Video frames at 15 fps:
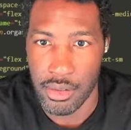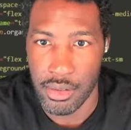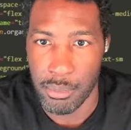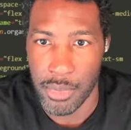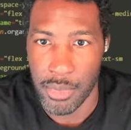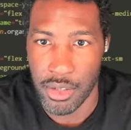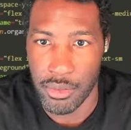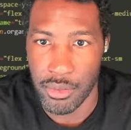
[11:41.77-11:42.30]

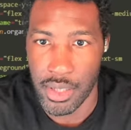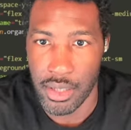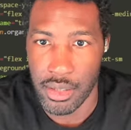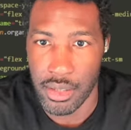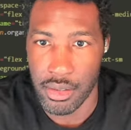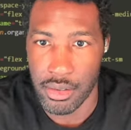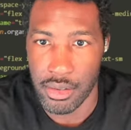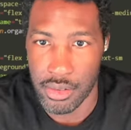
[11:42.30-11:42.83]
Matter of
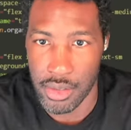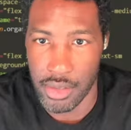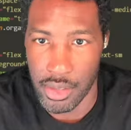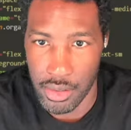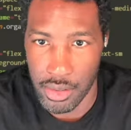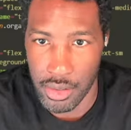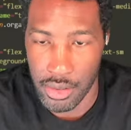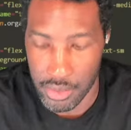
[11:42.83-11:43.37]
fact, let's not do
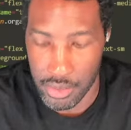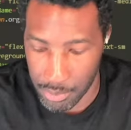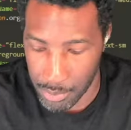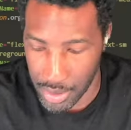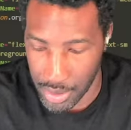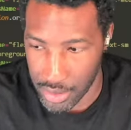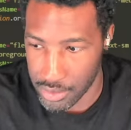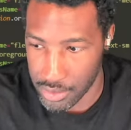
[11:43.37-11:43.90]
that. Let's come
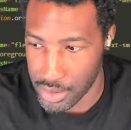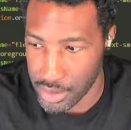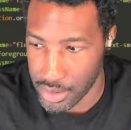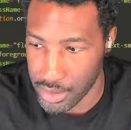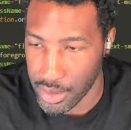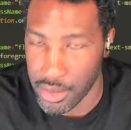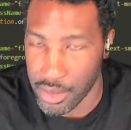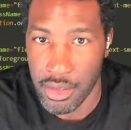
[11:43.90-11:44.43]
back and check
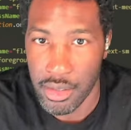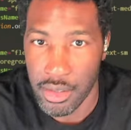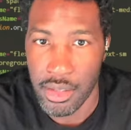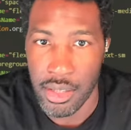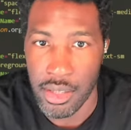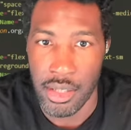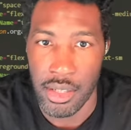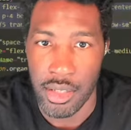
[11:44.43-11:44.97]
that.
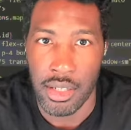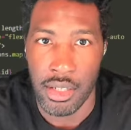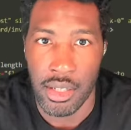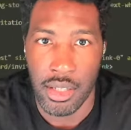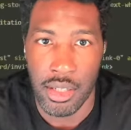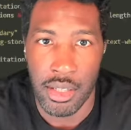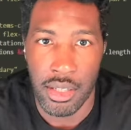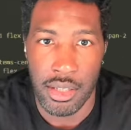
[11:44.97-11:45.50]

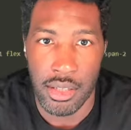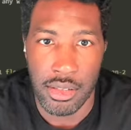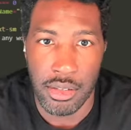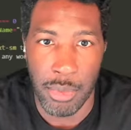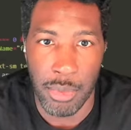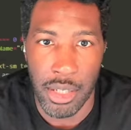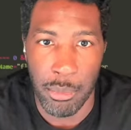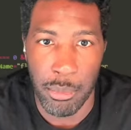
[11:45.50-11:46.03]
Go to
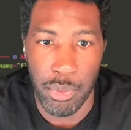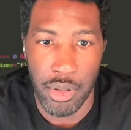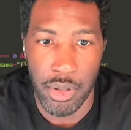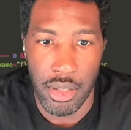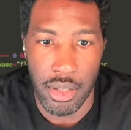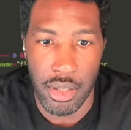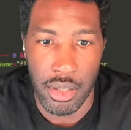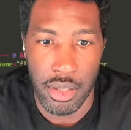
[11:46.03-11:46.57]
my
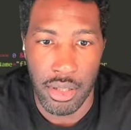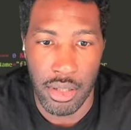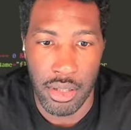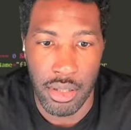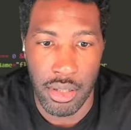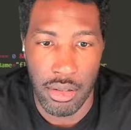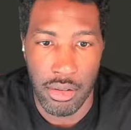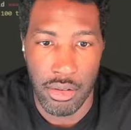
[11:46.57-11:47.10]
page,
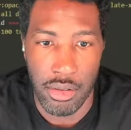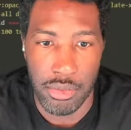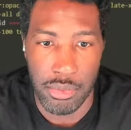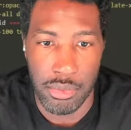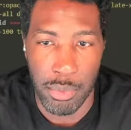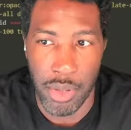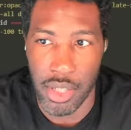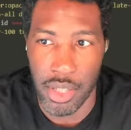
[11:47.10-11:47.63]

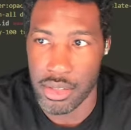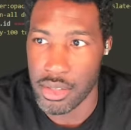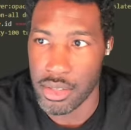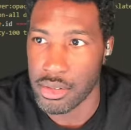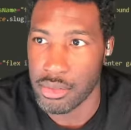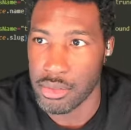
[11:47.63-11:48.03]
projects.